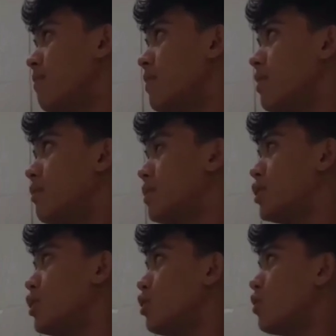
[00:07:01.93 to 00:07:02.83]
the
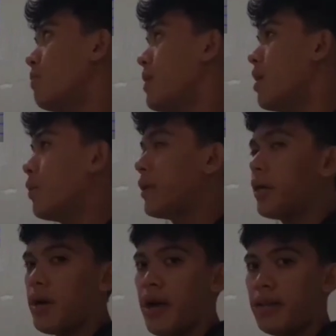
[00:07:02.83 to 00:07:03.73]
result will be
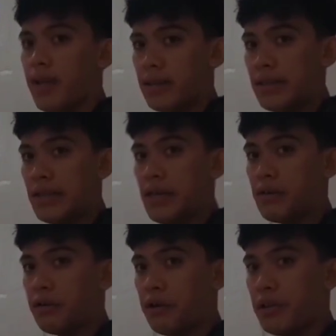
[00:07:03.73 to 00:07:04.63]
our identity
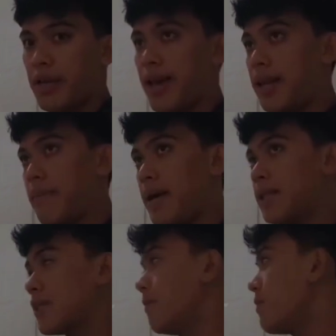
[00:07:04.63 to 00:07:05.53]
or the
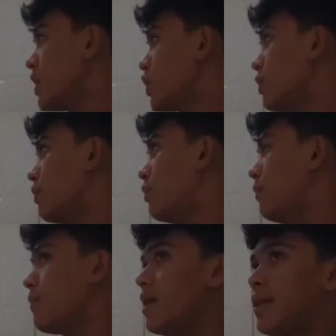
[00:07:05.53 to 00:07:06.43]
element. So,
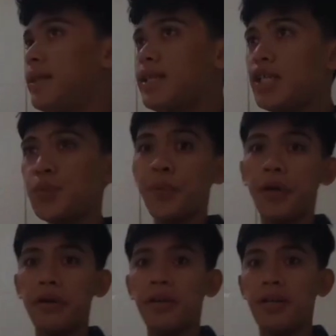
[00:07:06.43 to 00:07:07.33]
this is
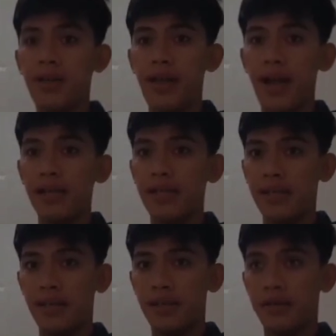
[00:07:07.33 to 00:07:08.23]
where it gets
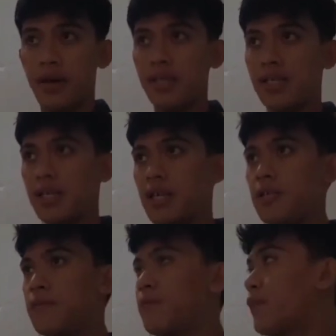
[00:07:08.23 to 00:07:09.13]

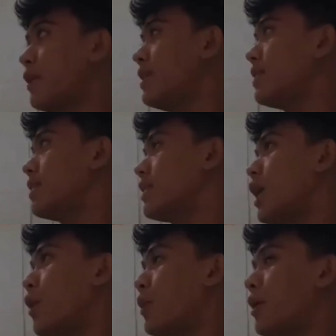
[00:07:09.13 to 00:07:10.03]
interesting. For instance,
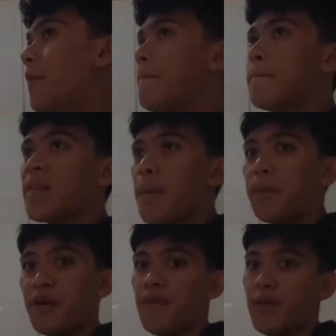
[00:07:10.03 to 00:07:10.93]
our
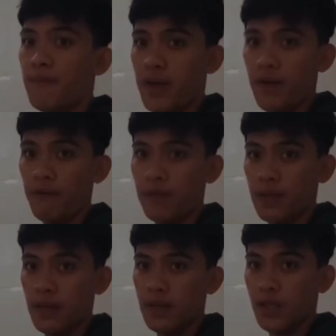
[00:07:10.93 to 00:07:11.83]
perfect fifth.
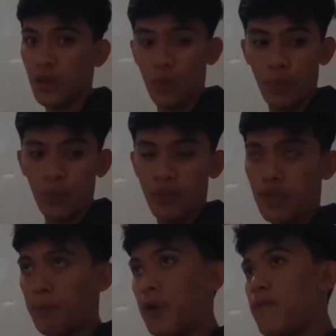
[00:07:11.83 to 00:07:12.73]
So,
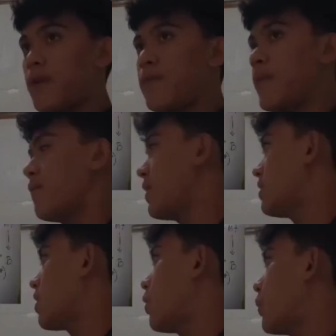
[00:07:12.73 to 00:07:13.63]
the perfect fifth
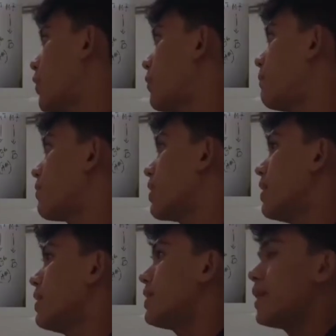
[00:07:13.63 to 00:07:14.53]
is our
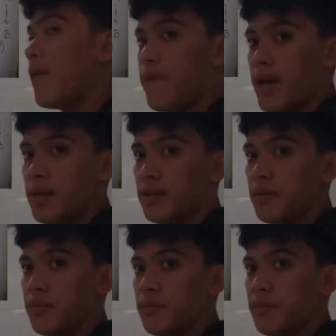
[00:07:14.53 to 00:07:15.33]
7.